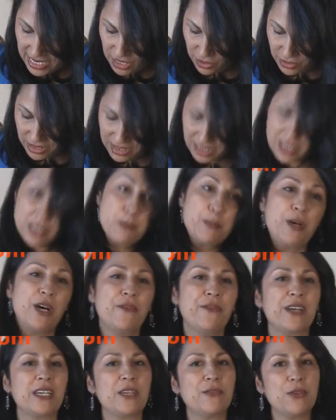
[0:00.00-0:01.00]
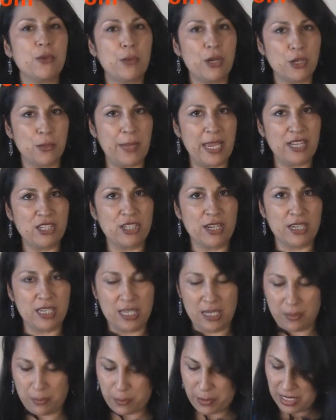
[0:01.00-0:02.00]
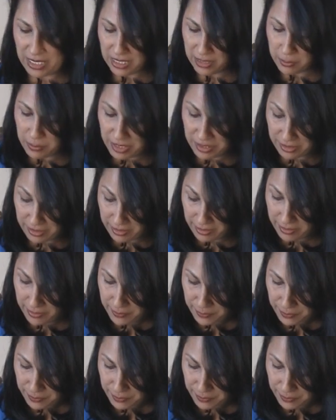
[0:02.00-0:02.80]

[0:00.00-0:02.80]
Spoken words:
Now this is perfect if you want to make chunky peanut butter.